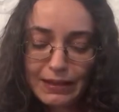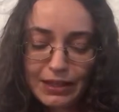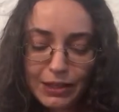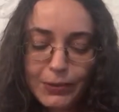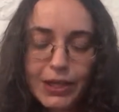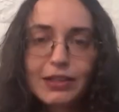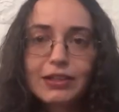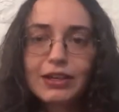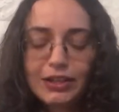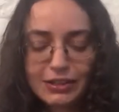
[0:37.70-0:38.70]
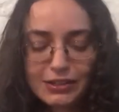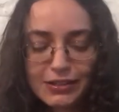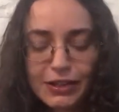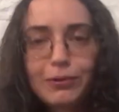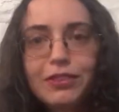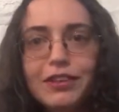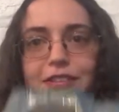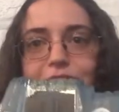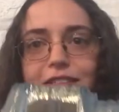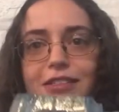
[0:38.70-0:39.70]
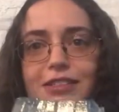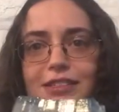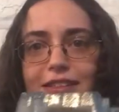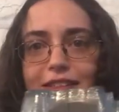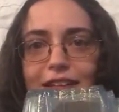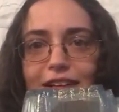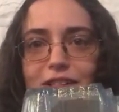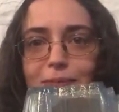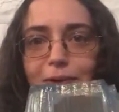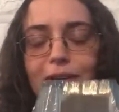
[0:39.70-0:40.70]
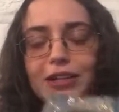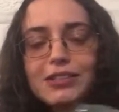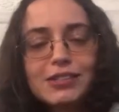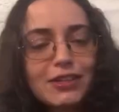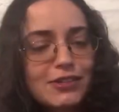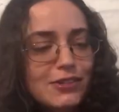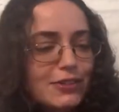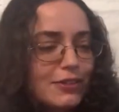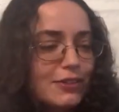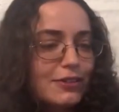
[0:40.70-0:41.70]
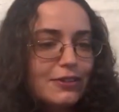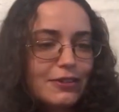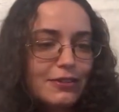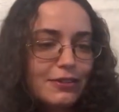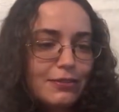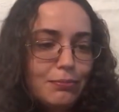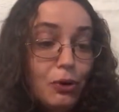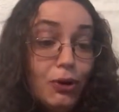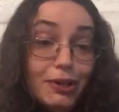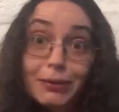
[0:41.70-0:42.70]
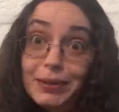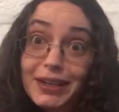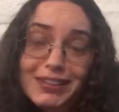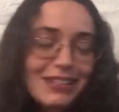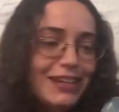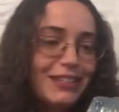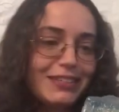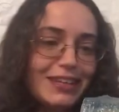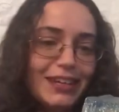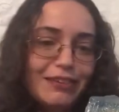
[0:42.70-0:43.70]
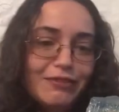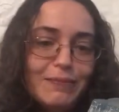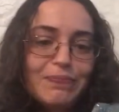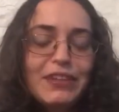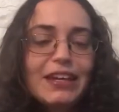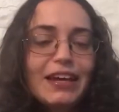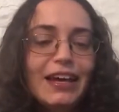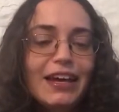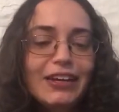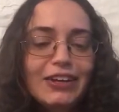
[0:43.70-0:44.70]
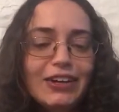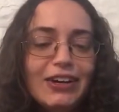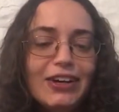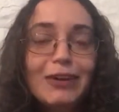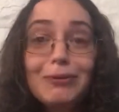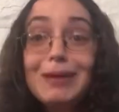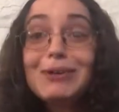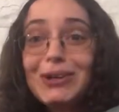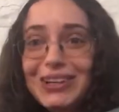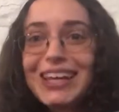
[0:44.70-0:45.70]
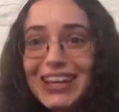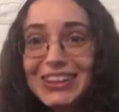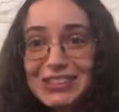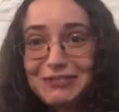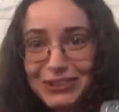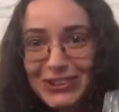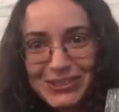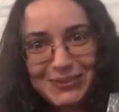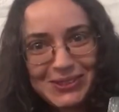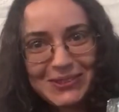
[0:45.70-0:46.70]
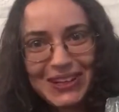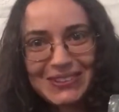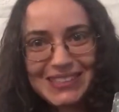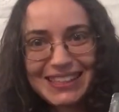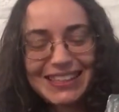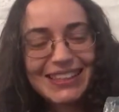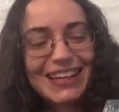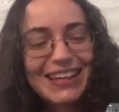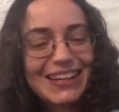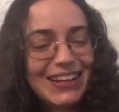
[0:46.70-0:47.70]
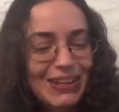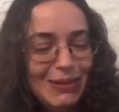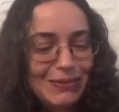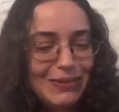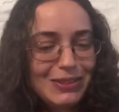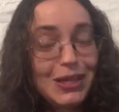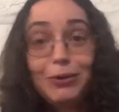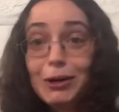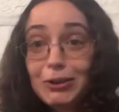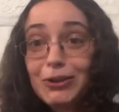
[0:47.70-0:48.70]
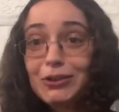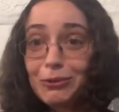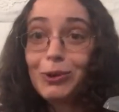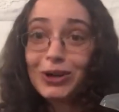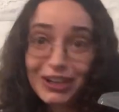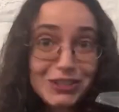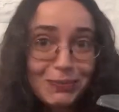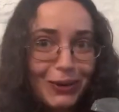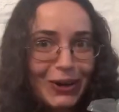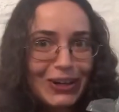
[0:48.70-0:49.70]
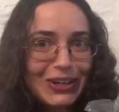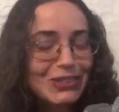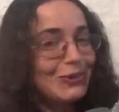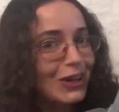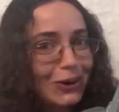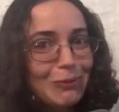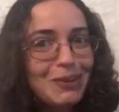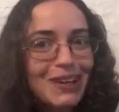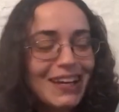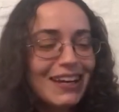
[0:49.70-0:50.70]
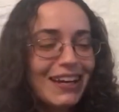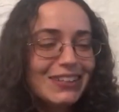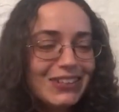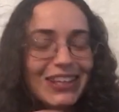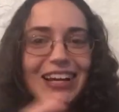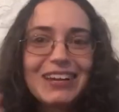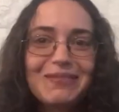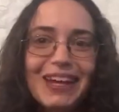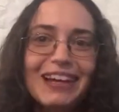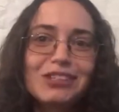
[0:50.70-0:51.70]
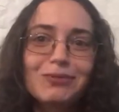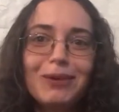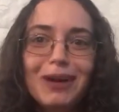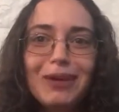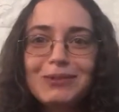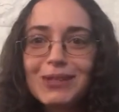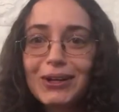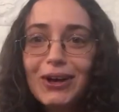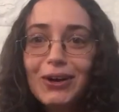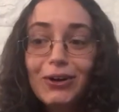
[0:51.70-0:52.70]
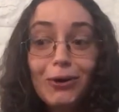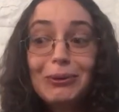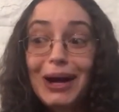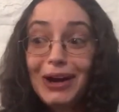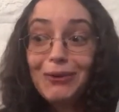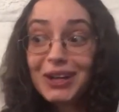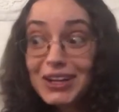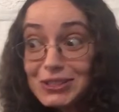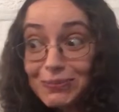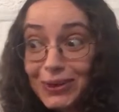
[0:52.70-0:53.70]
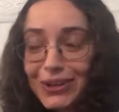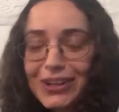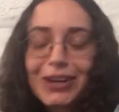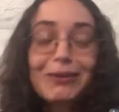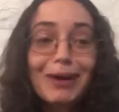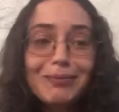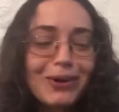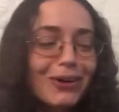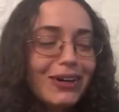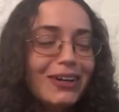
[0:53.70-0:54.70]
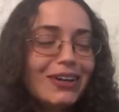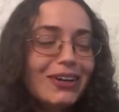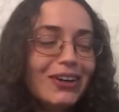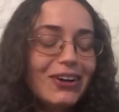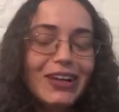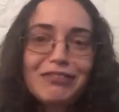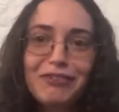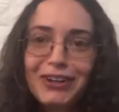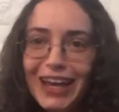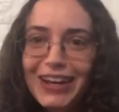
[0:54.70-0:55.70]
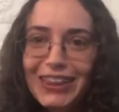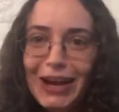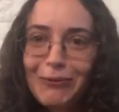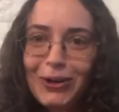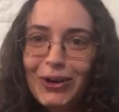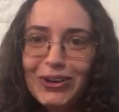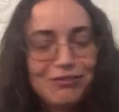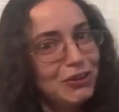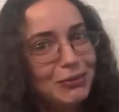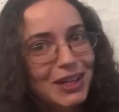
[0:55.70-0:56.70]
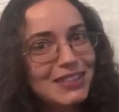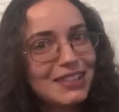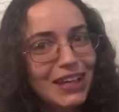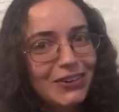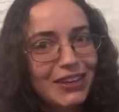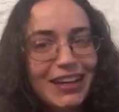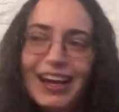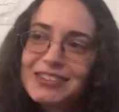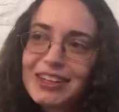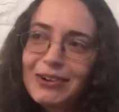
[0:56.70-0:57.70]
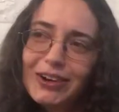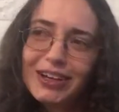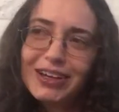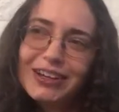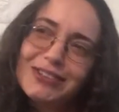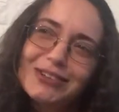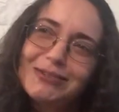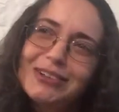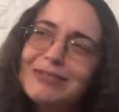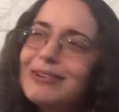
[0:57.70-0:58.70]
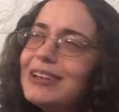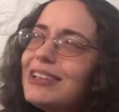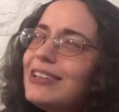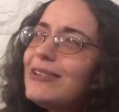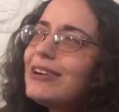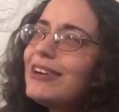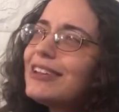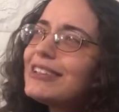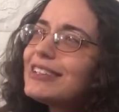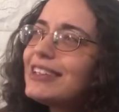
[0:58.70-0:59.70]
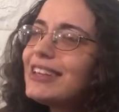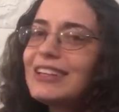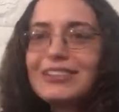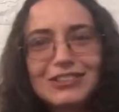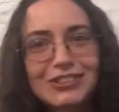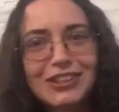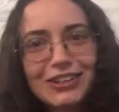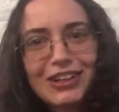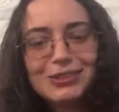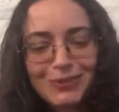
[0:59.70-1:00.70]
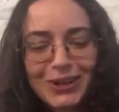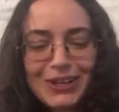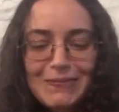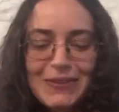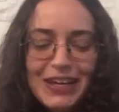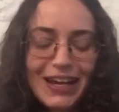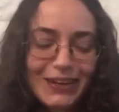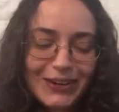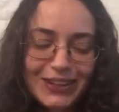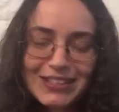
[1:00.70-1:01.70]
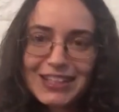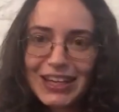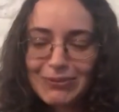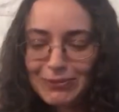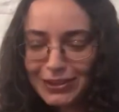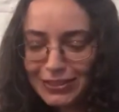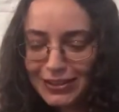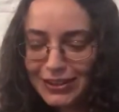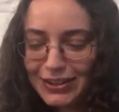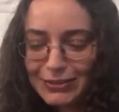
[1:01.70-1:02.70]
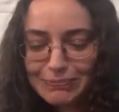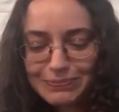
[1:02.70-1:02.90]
anyway, let's start with this. This Iceberg, it says Polar Pets Ice Cave. And I remember getting this for Christmas when I was little, and it's how I learned the word iceberg, because when I opened it and I took it out of the package, my mom was like, oh wow, an iceberg. And I remember, you know, like, forgetting that word a few minutes later and then asking her again, and I was like, what did you call this again? And she's like, iceberg. Anyway, this came with a